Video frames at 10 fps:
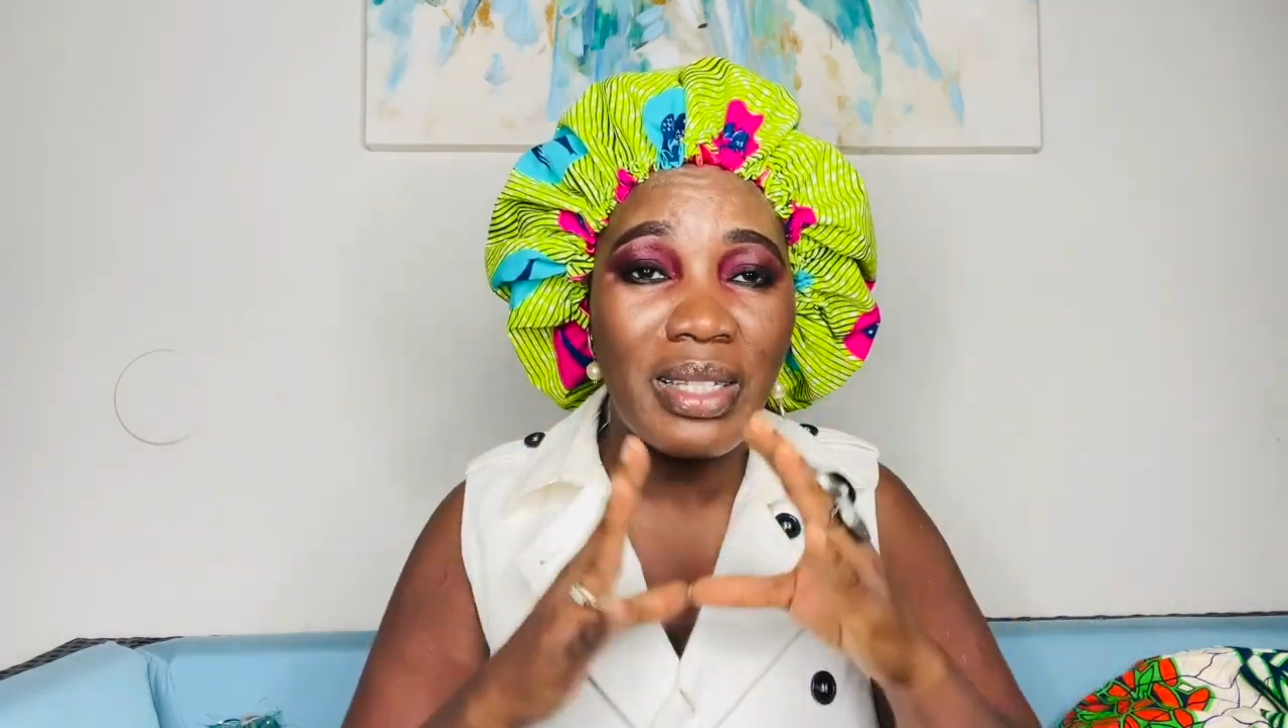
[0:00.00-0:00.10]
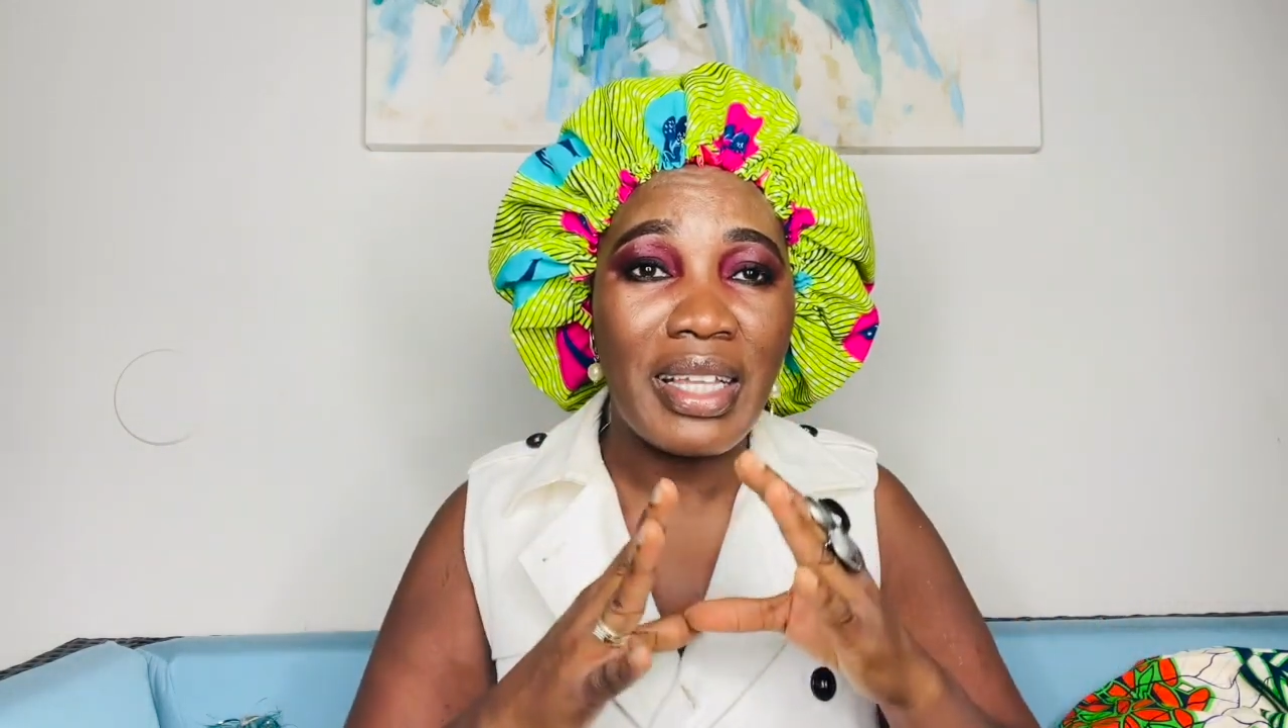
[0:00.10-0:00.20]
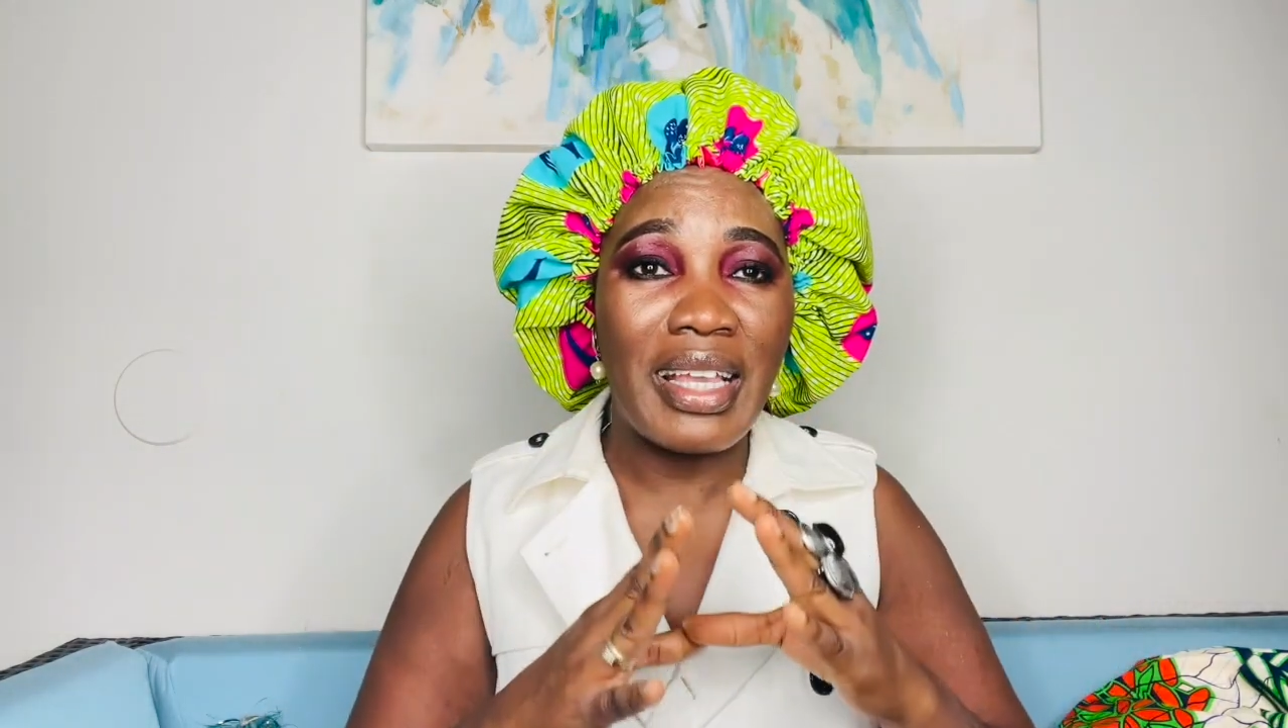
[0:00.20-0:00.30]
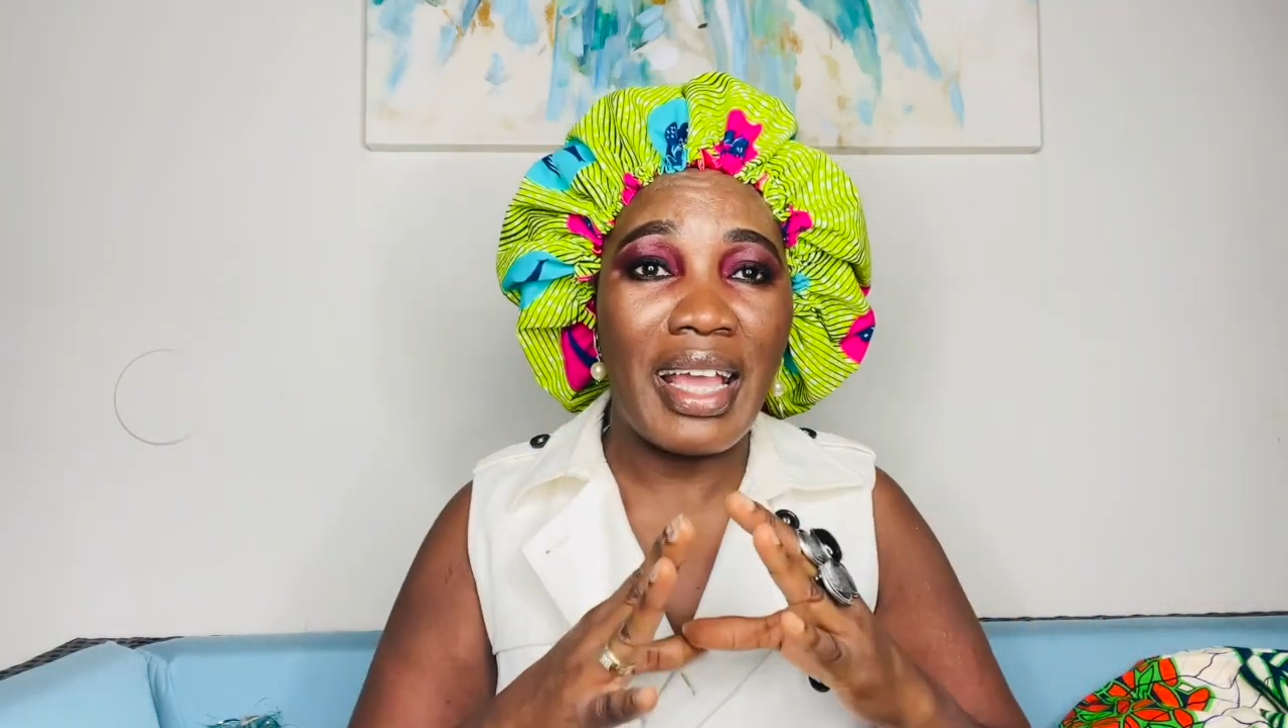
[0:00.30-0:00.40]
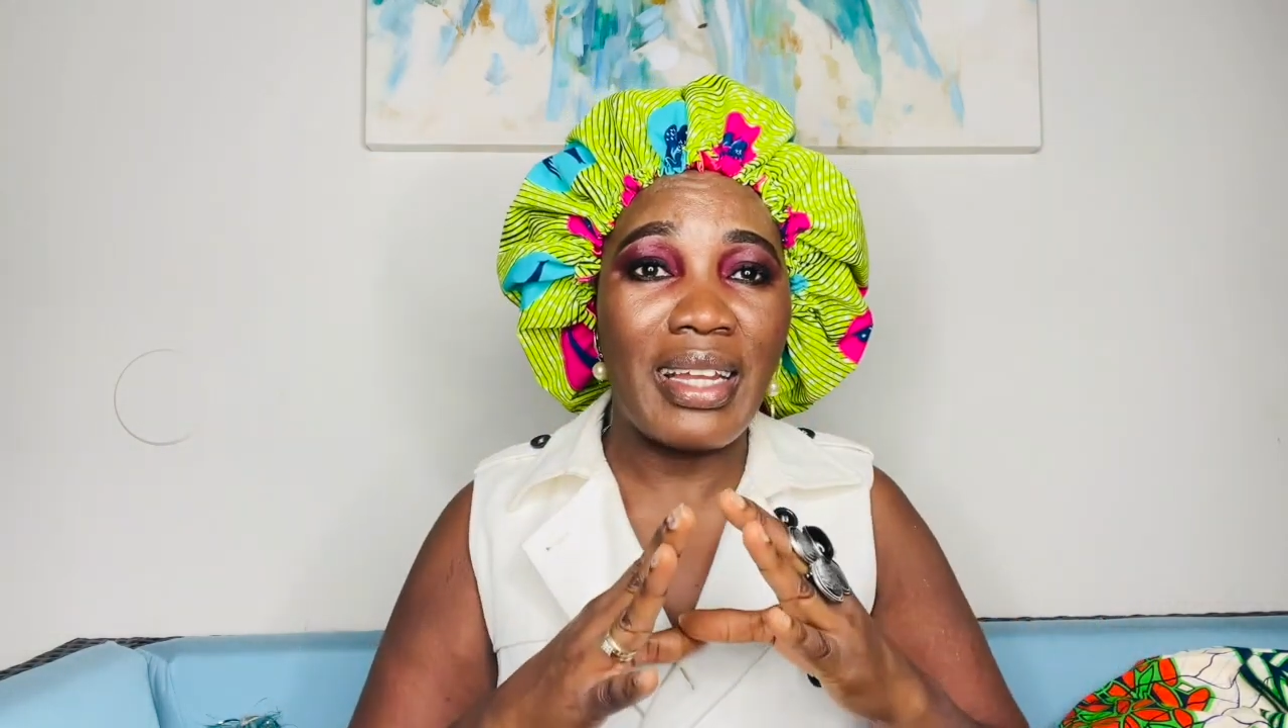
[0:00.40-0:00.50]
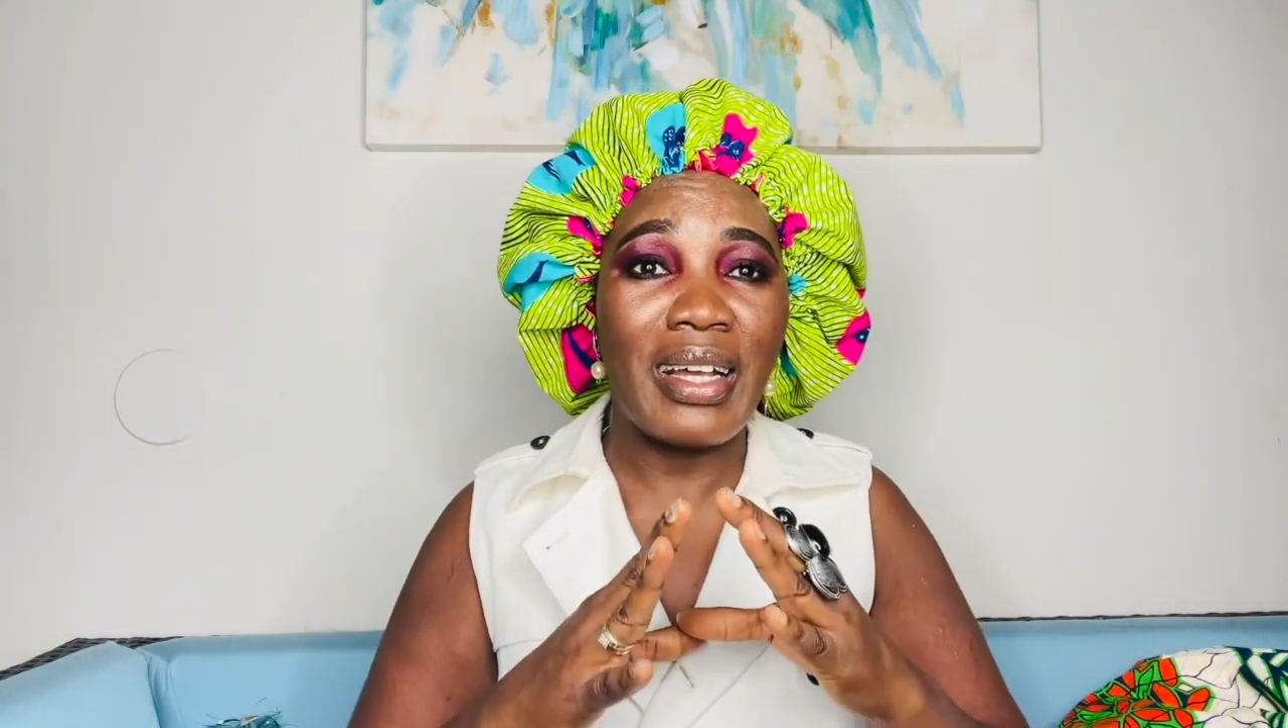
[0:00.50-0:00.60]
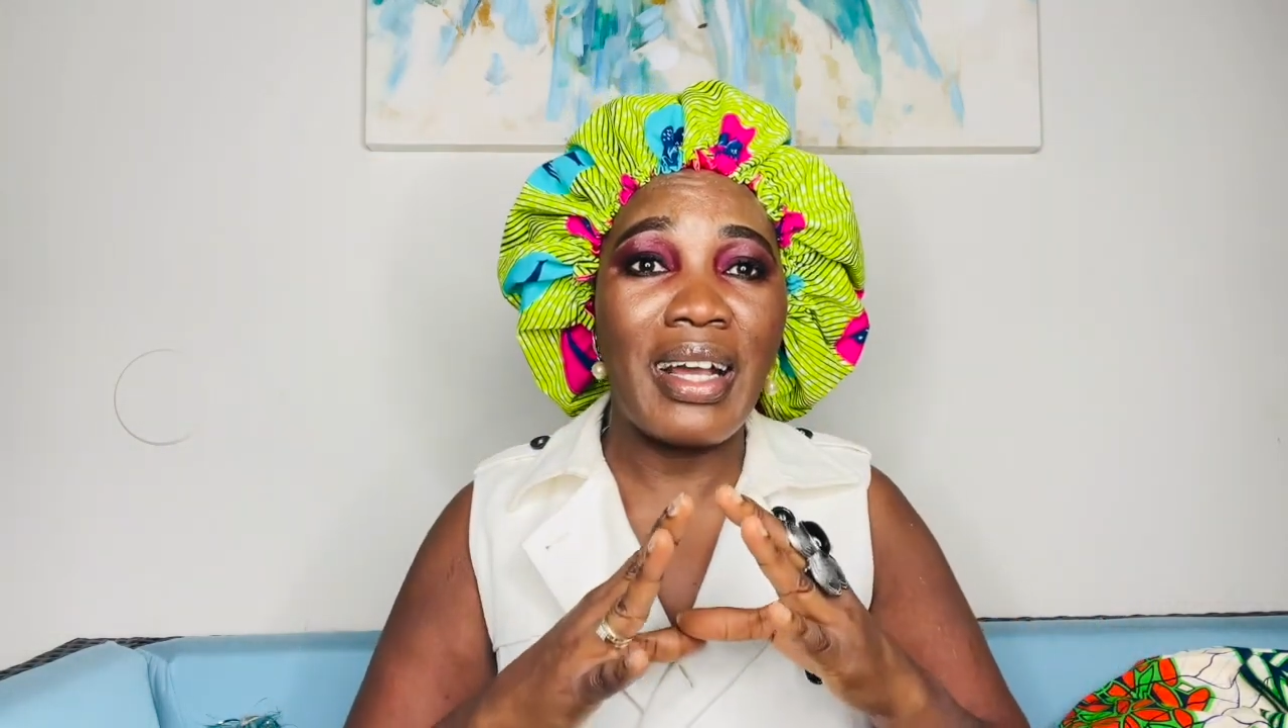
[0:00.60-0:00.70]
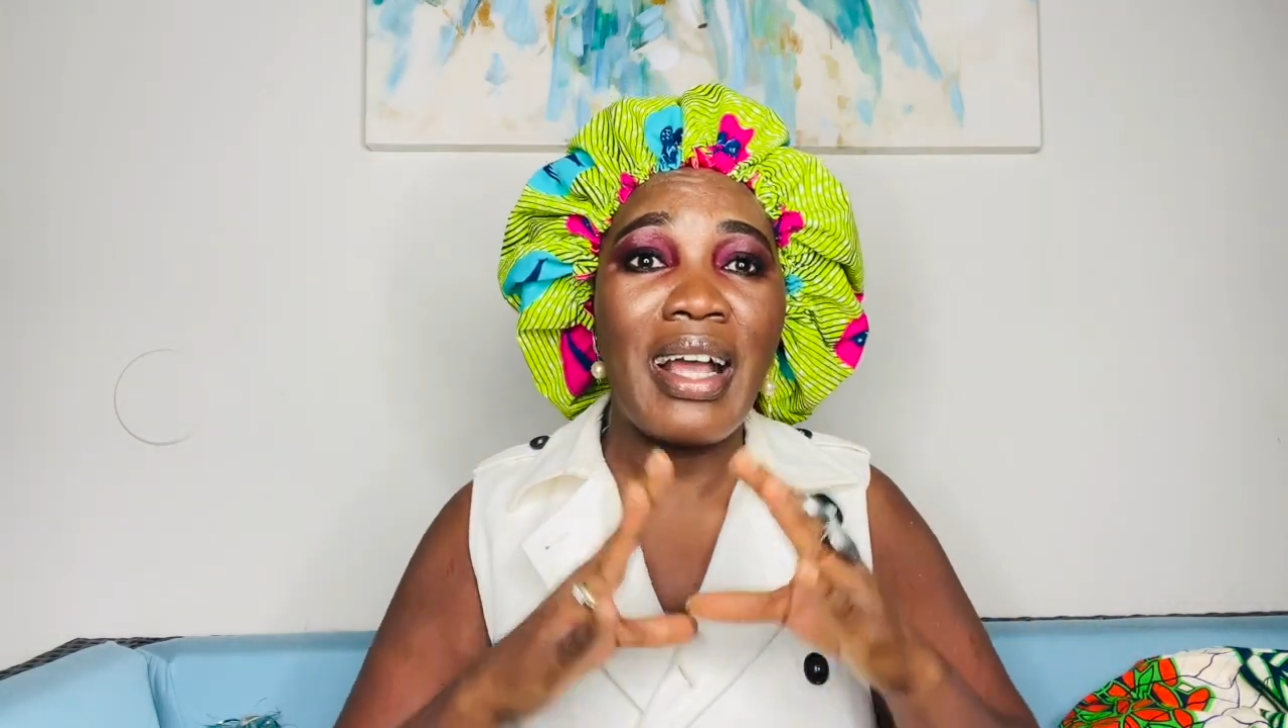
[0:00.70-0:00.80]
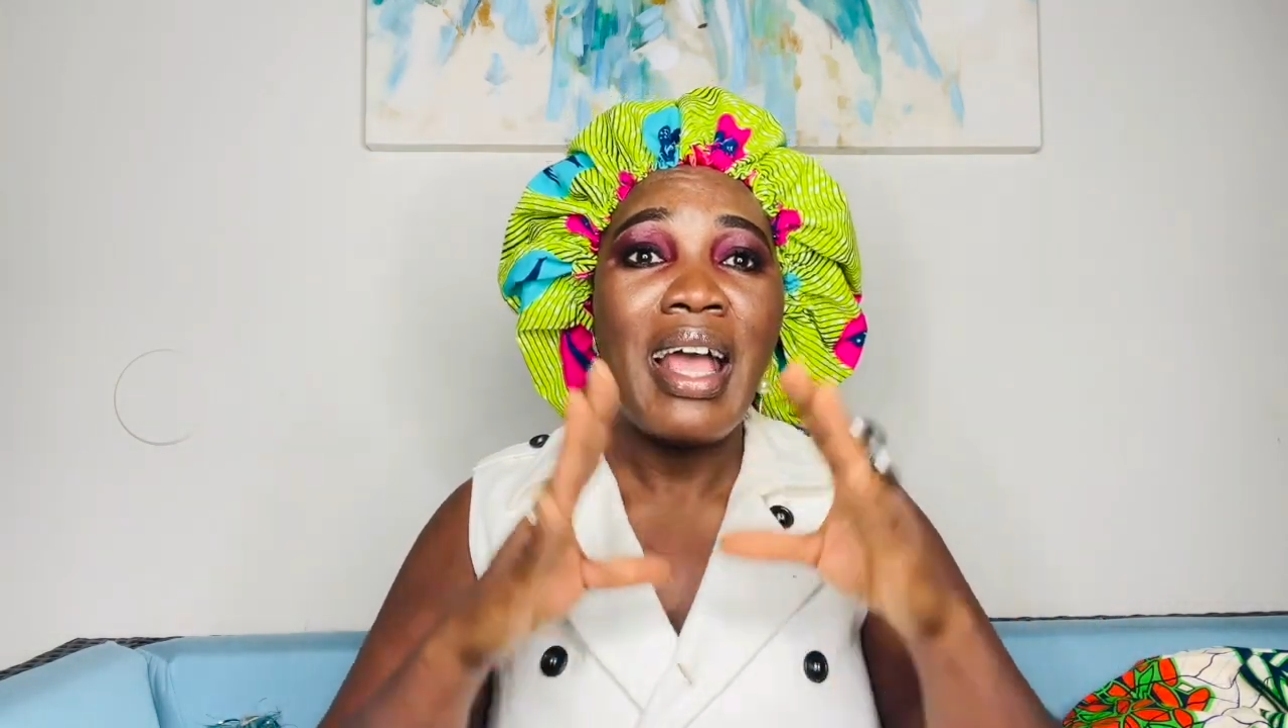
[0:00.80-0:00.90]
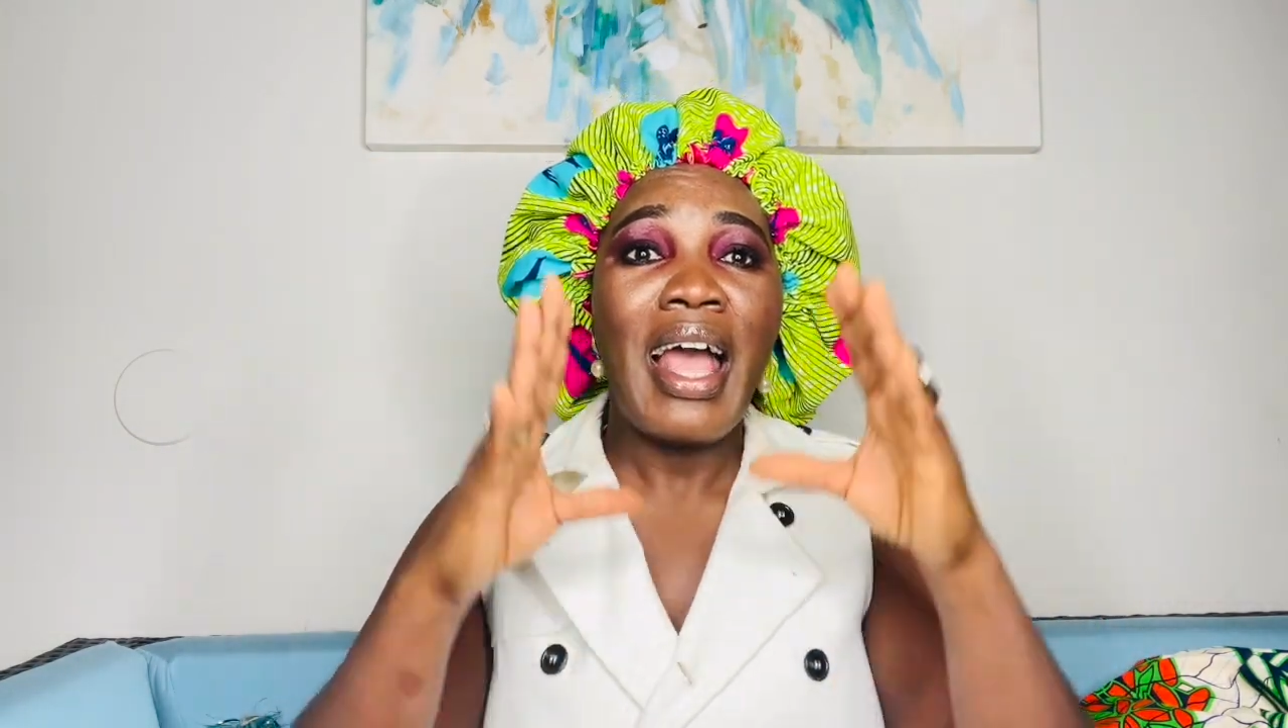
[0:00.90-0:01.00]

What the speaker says: together.